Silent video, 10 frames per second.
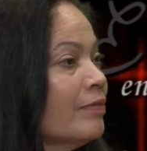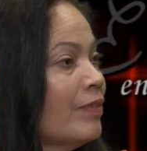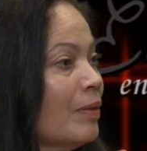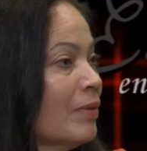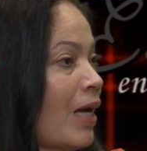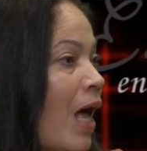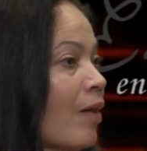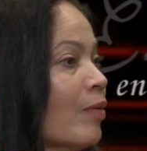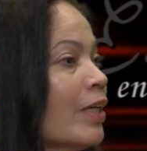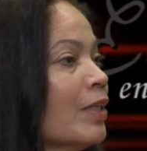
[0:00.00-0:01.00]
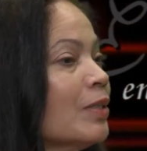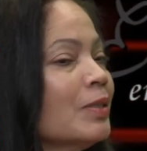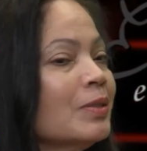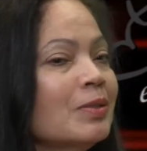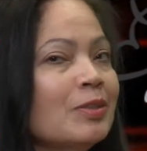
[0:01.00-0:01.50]
from Cottle
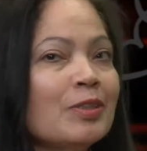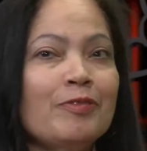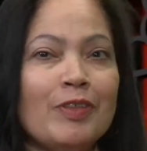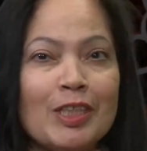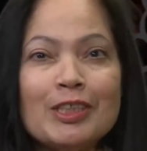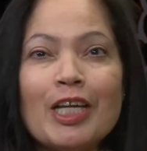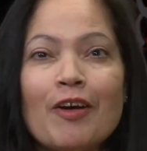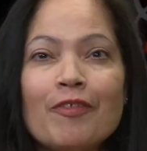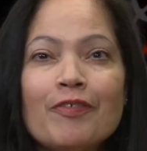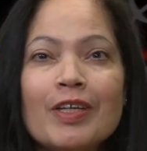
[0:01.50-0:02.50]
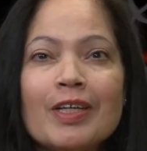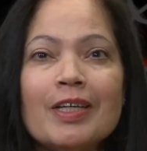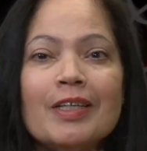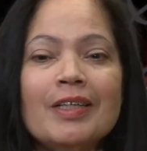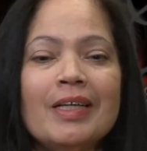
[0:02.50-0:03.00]
Hill to
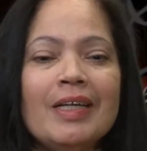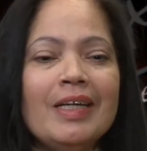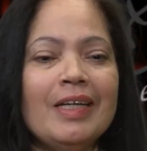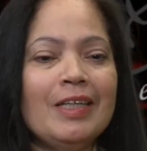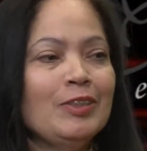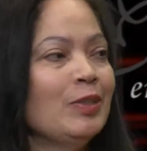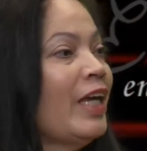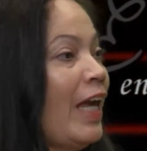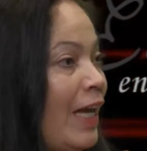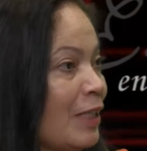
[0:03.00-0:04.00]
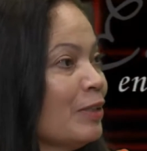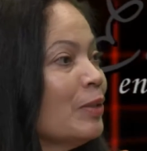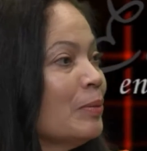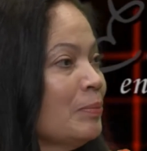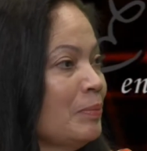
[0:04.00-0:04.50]
Philadelphia to
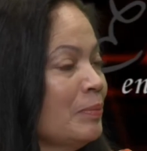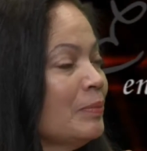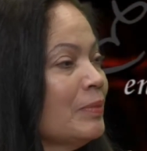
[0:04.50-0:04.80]
Camden.